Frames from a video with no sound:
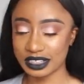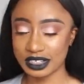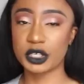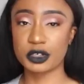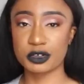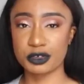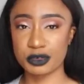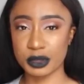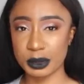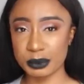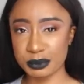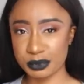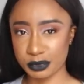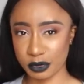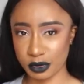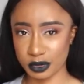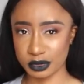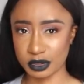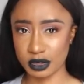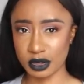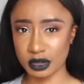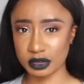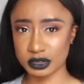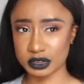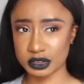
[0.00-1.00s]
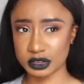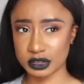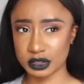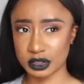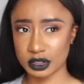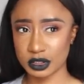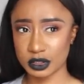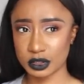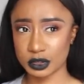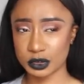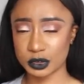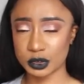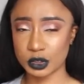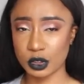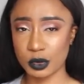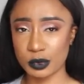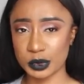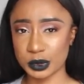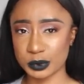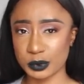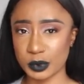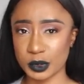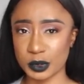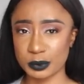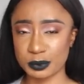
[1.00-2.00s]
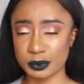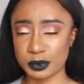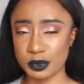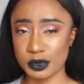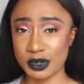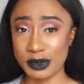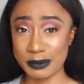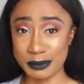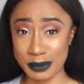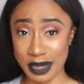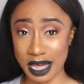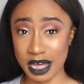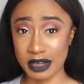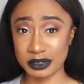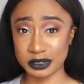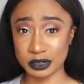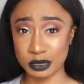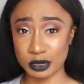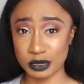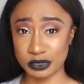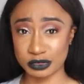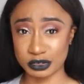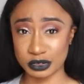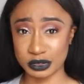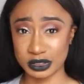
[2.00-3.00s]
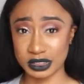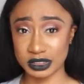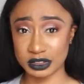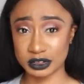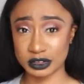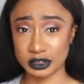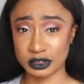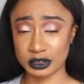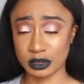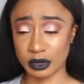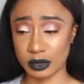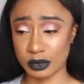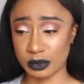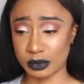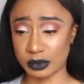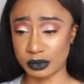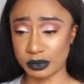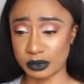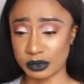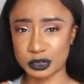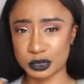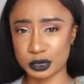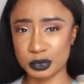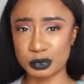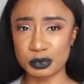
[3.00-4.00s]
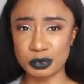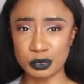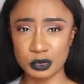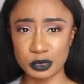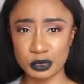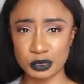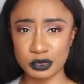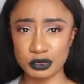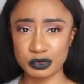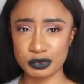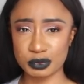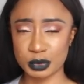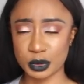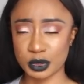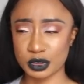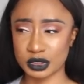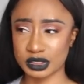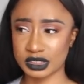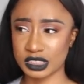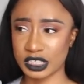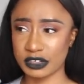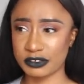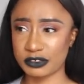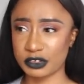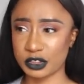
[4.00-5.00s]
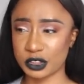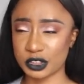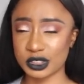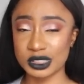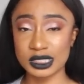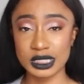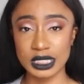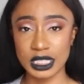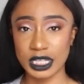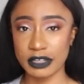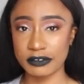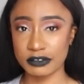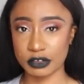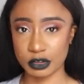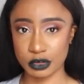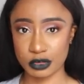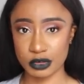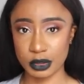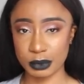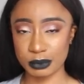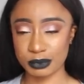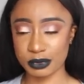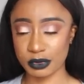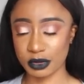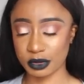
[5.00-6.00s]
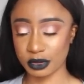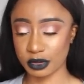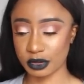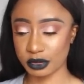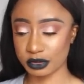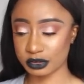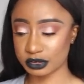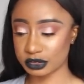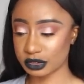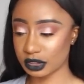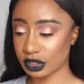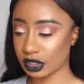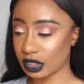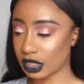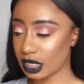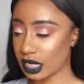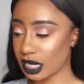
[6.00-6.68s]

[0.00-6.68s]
With cream products, you always want to put a powder over it so it doesn't move, because if you just leave a cream product